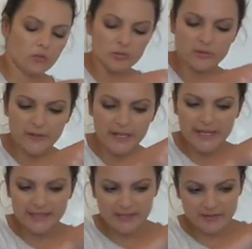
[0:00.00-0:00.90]
all of our
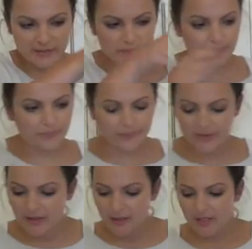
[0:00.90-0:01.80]
eggs are in,
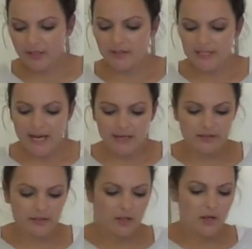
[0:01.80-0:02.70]
I'm going to
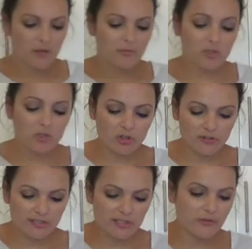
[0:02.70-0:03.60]
add the
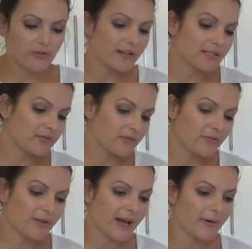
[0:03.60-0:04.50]
majority of the rest of the
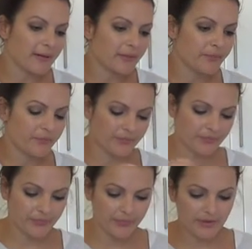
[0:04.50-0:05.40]
flour,
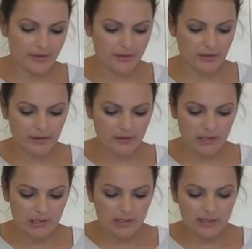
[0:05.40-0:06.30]

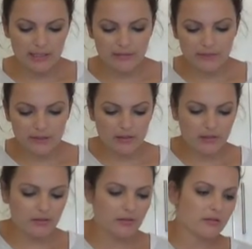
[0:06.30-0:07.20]
leaving
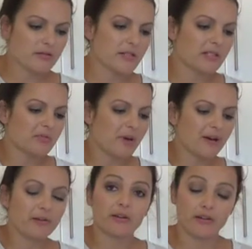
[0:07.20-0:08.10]
just
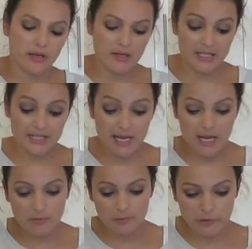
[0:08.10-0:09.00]
about another
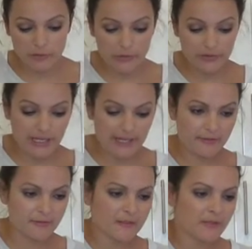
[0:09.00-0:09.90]
tablespoon
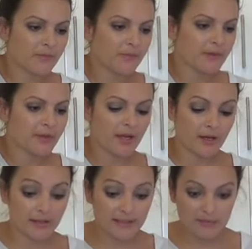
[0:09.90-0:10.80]
left, and
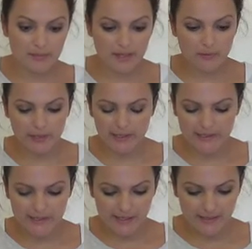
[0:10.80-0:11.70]
I'll explain why in
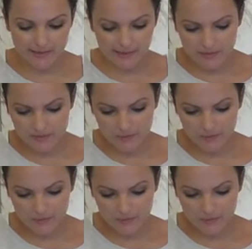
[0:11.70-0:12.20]
a second.